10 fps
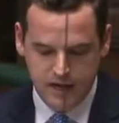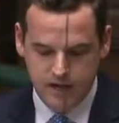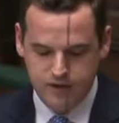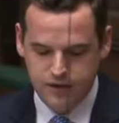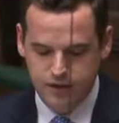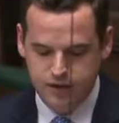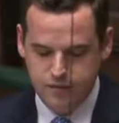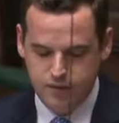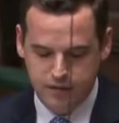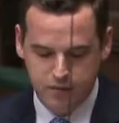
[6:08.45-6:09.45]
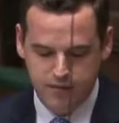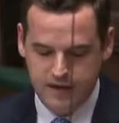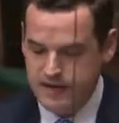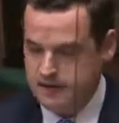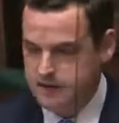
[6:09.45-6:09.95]
if a suitable number of
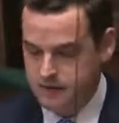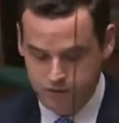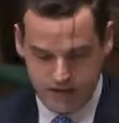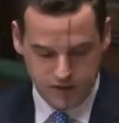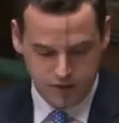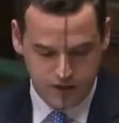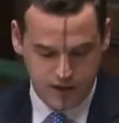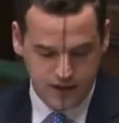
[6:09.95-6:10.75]
electors is reached.